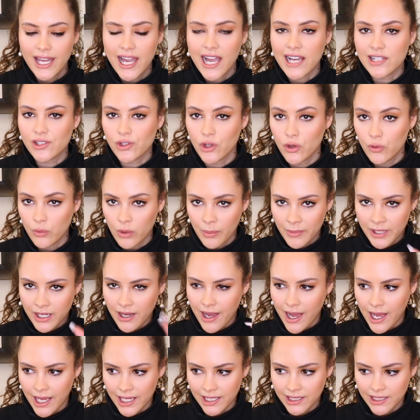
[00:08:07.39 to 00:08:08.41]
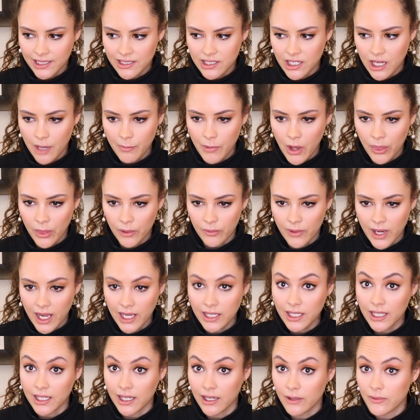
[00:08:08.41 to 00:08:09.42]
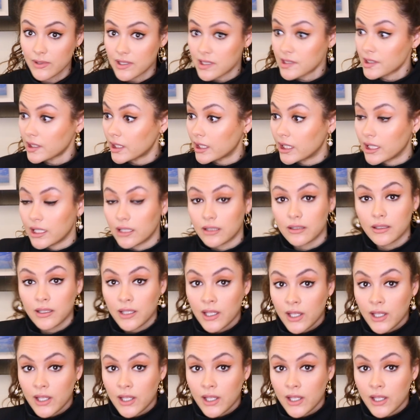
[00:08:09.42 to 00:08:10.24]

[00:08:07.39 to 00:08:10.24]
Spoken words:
I saw a woman eyeing it up on the rack and I was like,